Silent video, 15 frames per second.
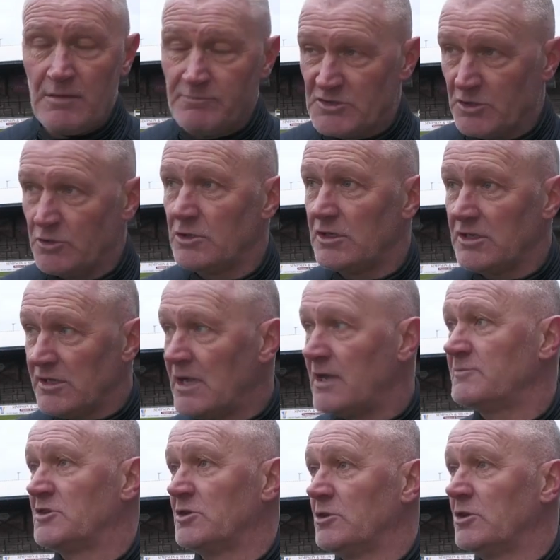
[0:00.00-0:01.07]
Yeah, absolutely,
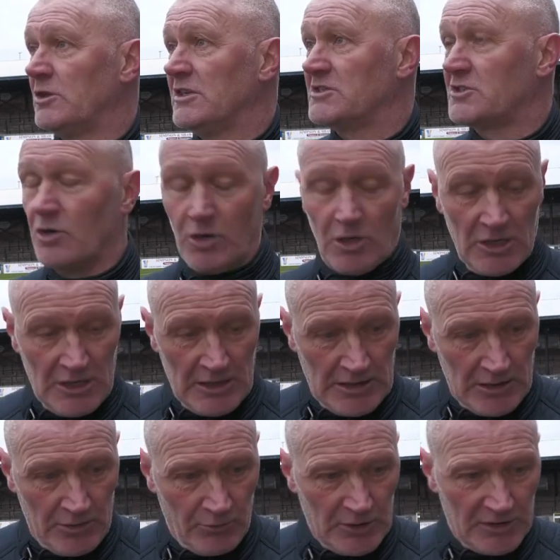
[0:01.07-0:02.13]
absolutely. So
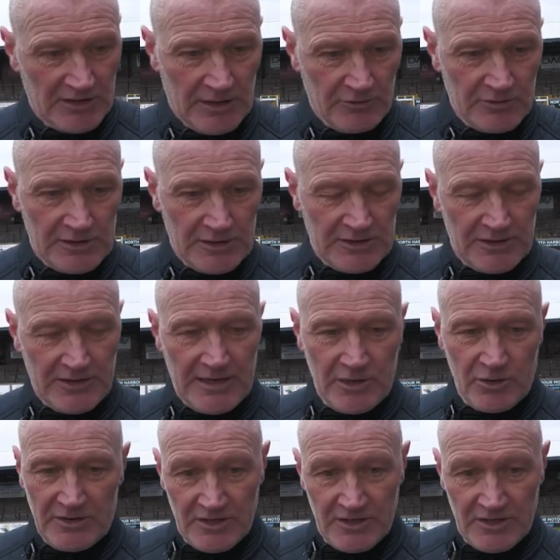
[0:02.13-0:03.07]
we're down there now,